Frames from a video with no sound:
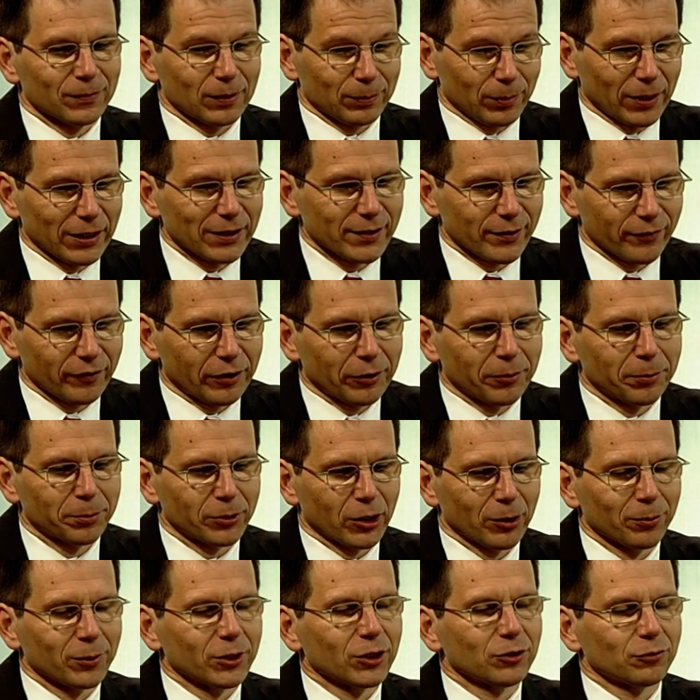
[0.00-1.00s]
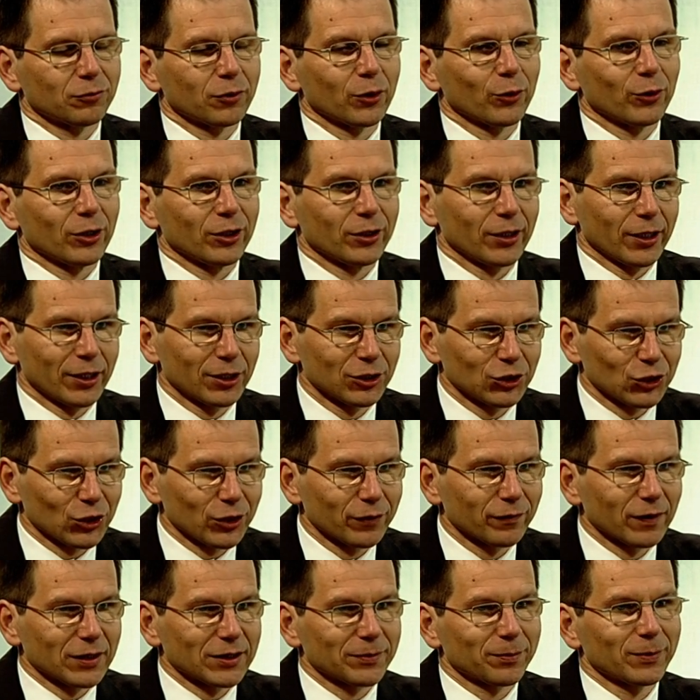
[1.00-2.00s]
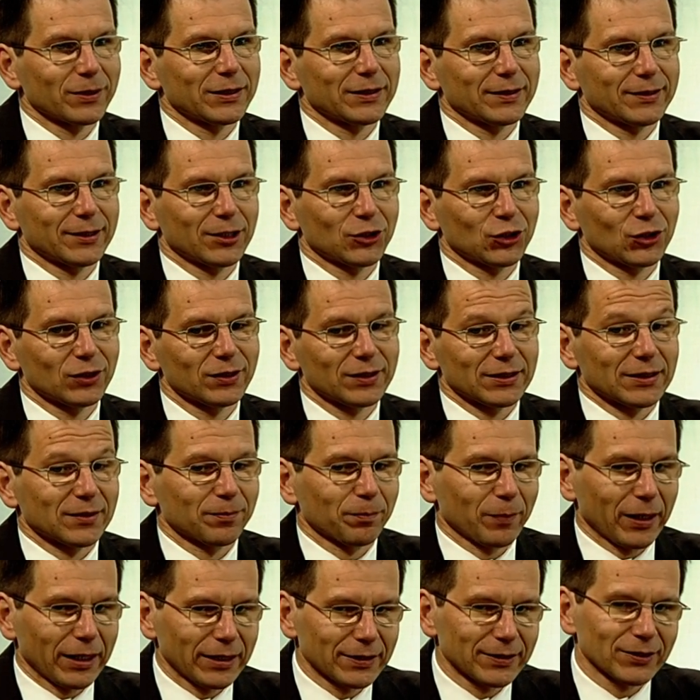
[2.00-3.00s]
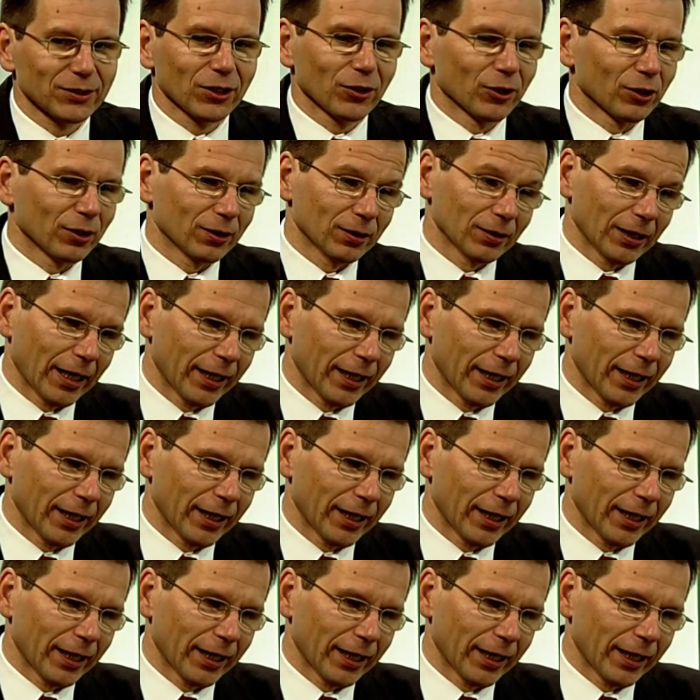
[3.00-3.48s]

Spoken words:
plays a very prominent role in energy investment decisions is based on